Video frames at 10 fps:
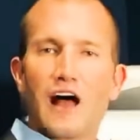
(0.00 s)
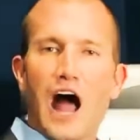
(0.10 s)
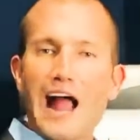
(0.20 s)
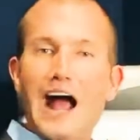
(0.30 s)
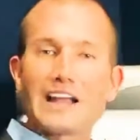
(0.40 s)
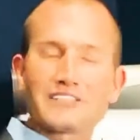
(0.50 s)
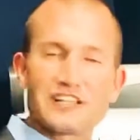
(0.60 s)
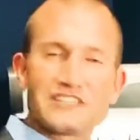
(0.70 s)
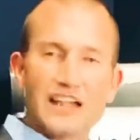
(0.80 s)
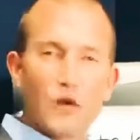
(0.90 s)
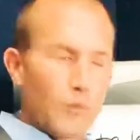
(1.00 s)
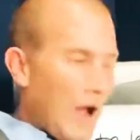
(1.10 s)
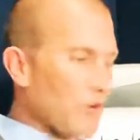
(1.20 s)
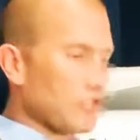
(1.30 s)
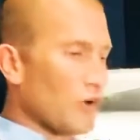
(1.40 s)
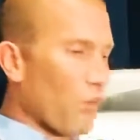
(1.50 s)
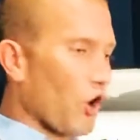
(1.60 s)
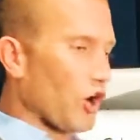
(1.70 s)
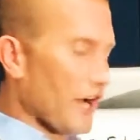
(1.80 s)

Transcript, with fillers: I, I sit there when I was in work,